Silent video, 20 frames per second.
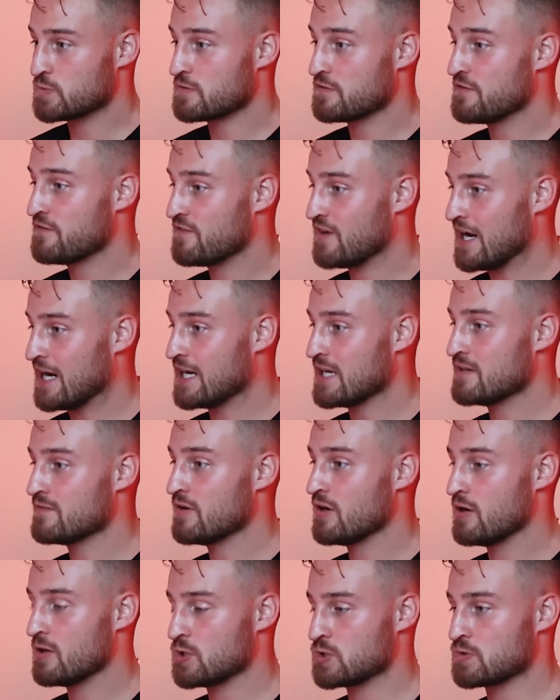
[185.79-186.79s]
over
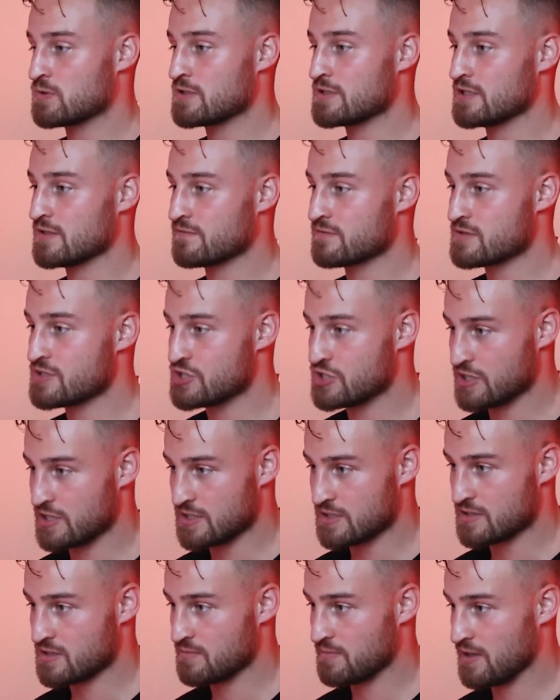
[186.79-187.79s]
500 different
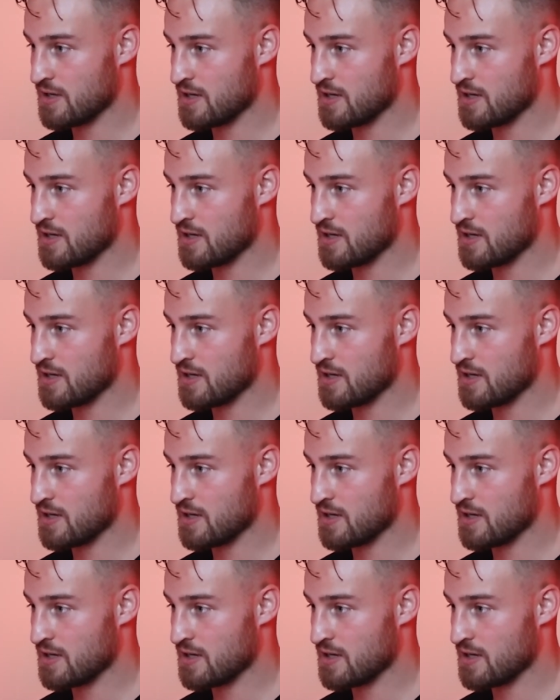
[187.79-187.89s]
genes in the